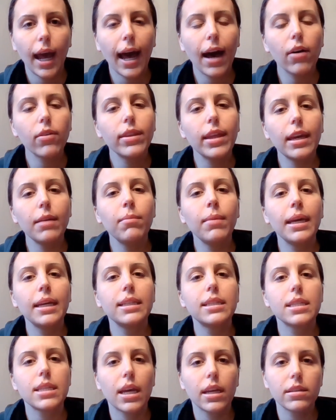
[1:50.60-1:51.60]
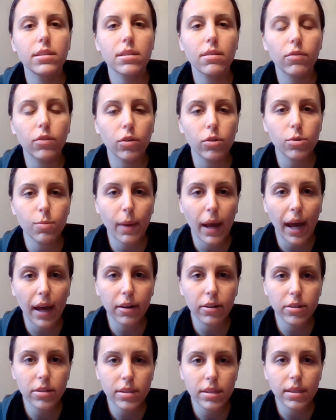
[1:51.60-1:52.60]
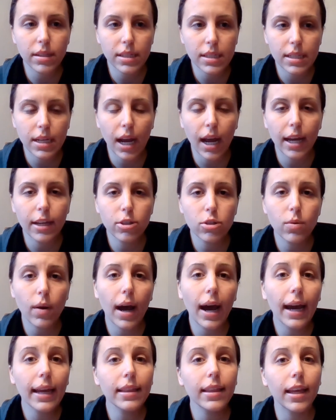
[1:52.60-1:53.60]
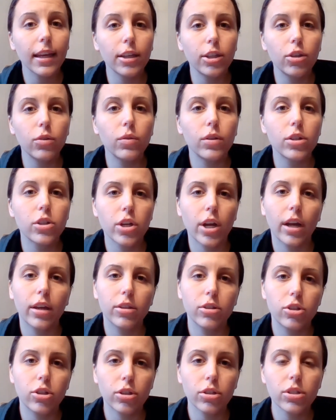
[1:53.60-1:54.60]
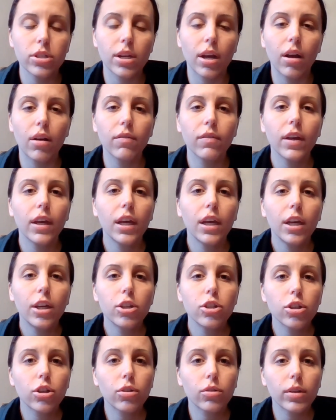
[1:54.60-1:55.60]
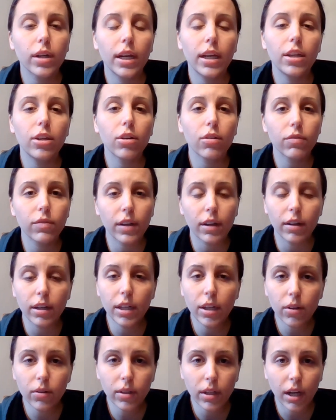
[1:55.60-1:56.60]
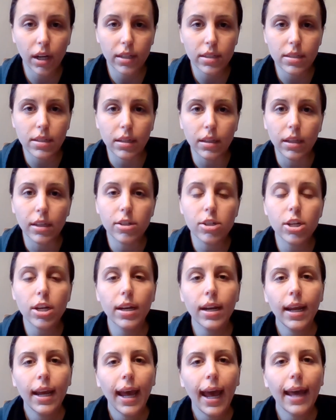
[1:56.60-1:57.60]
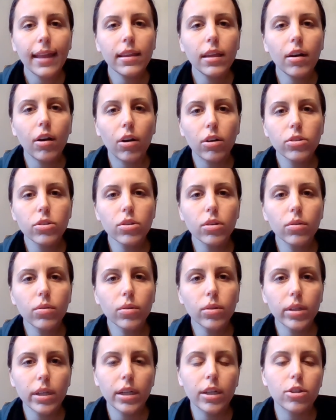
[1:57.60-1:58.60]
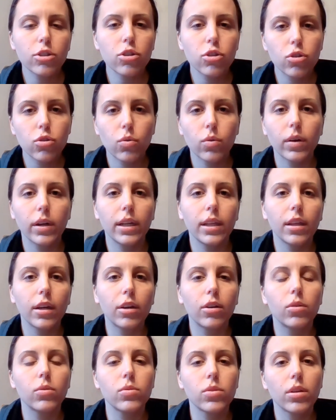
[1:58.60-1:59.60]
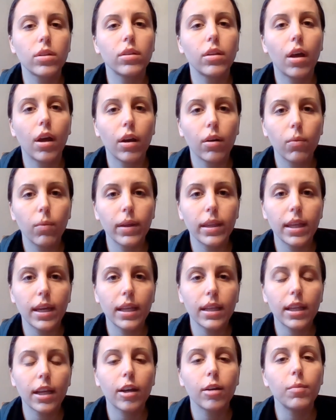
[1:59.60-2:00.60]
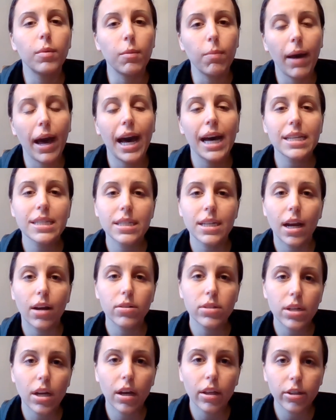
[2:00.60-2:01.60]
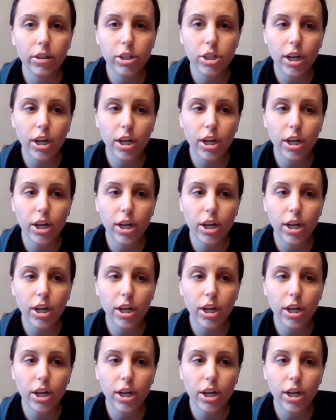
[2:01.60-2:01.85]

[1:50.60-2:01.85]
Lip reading: how they made sense of those patterns in the sky. So I'd like you to challenge yourself to create your very own constellation and then also create a story that goes along with it that could be passed down to other